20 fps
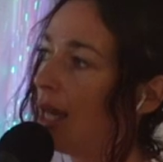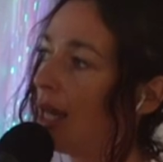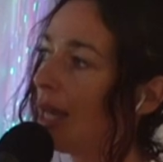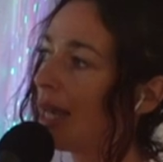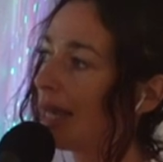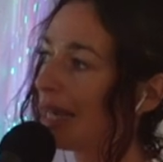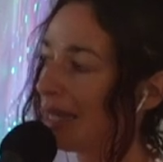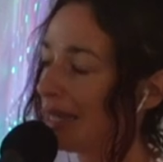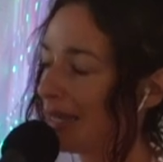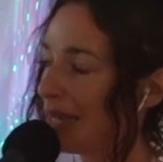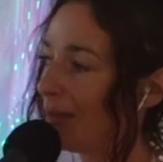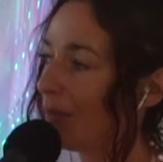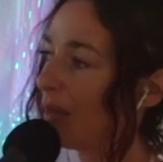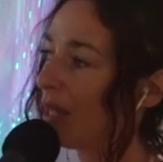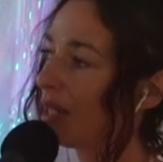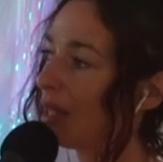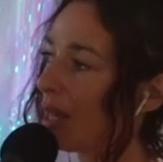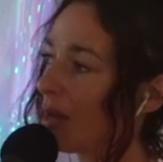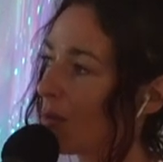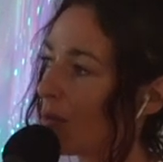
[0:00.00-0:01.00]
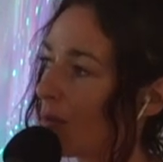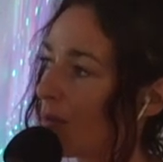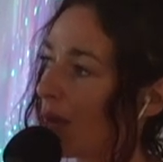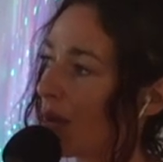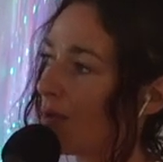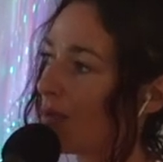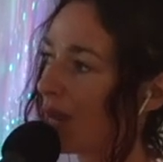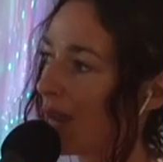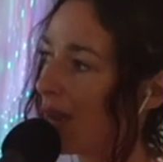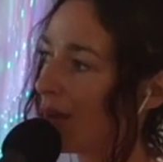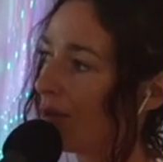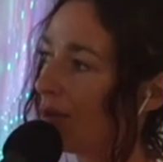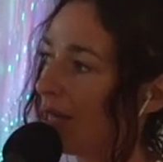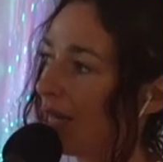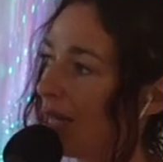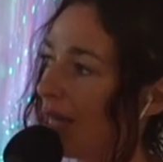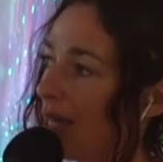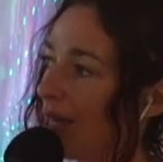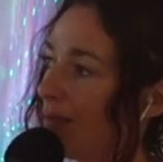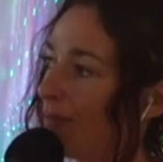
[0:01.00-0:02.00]
accept that they were my
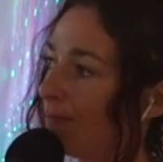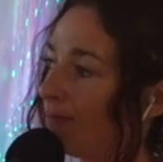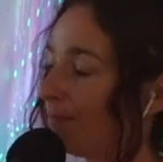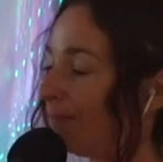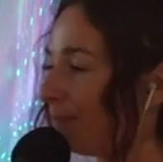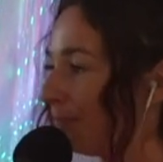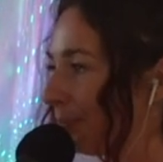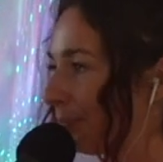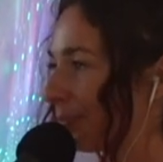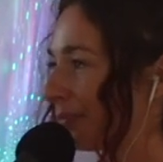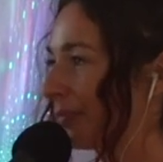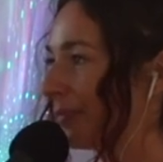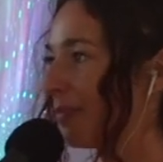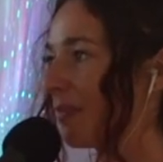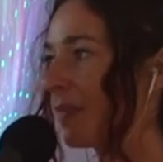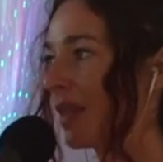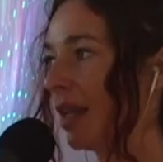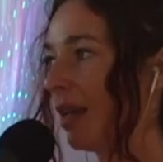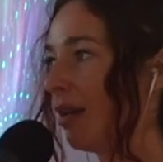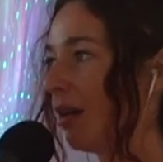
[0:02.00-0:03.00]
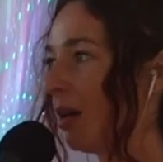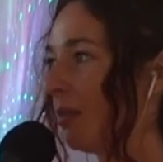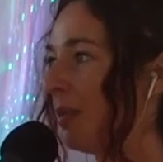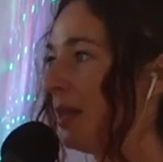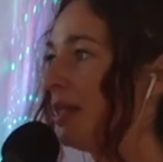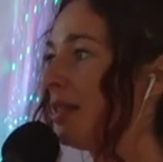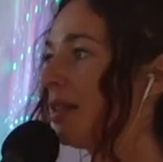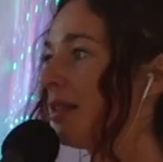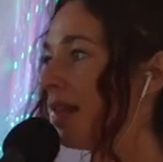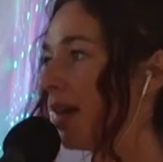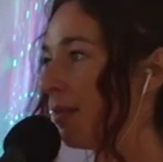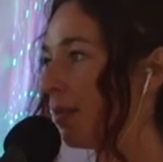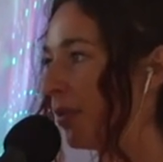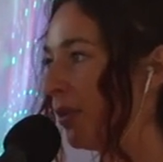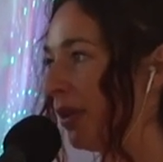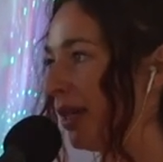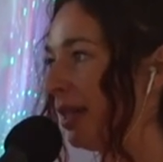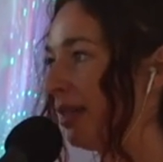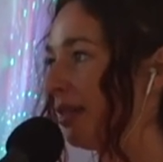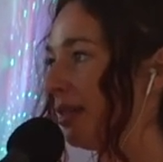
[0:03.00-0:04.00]
reality up until that
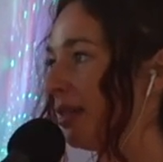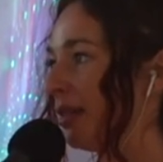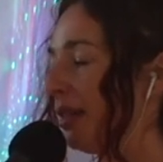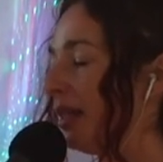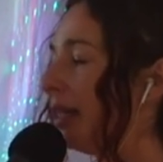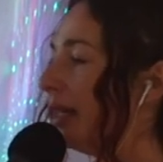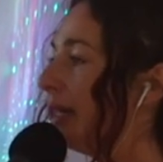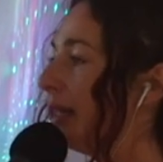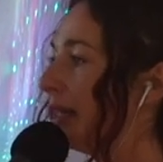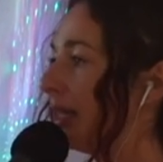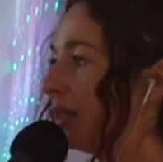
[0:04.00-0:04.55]
point, and